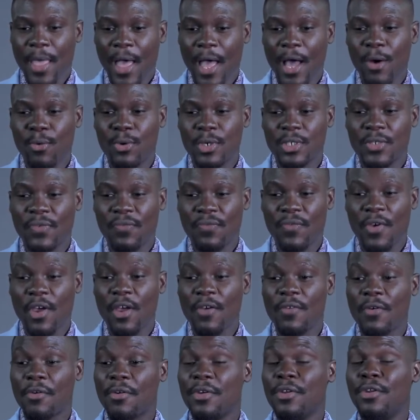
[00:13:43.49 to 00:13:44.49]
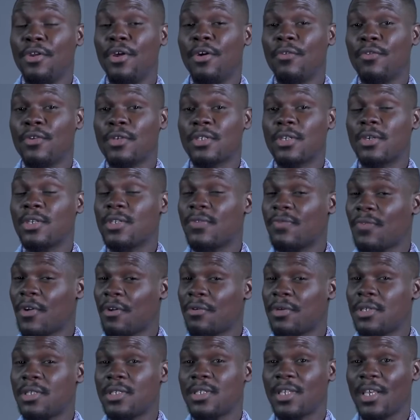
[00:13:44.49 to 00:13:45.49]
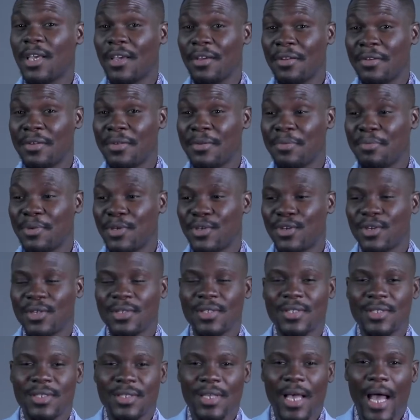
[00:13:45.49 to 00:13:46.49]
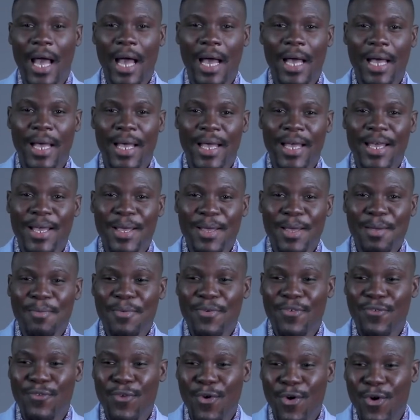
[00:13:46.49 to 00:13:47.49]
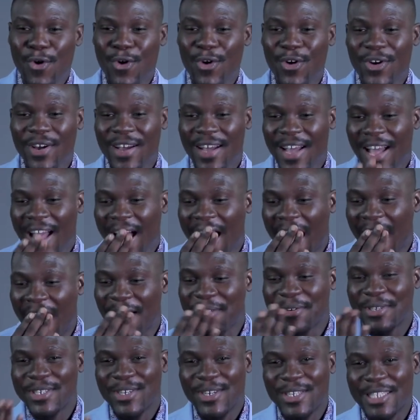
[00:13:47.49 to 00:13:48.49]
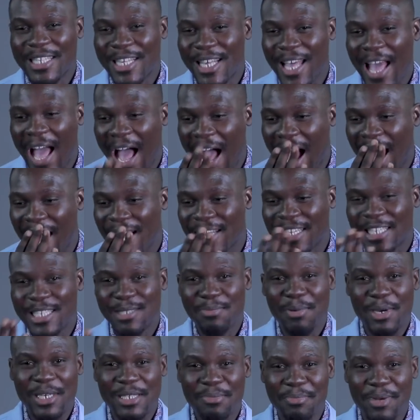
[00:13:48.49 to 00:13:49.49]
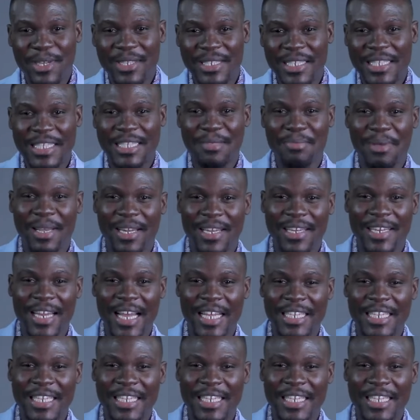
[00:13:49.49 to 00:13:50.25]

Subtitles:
I was very, very nervous. I was very scared because Rita would say, "This boy's mouth is smelling."